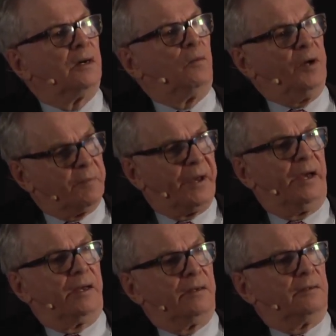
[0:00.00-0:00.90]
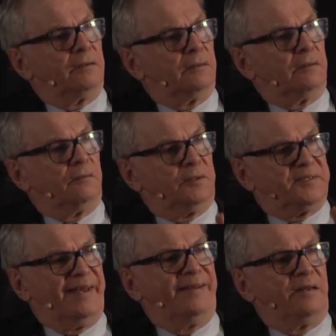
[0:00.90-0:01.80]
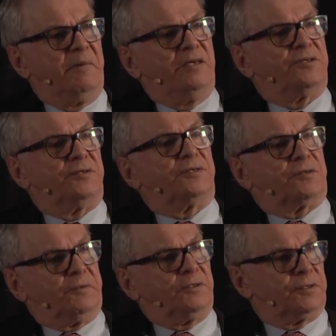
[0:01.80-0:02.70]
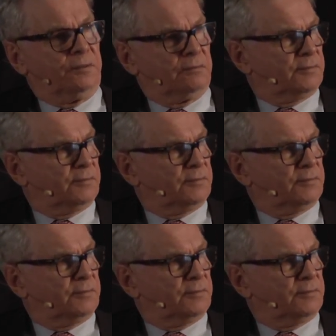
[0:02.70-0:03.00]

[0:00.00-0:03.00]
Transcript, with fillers: Winnipeg was then the major distribution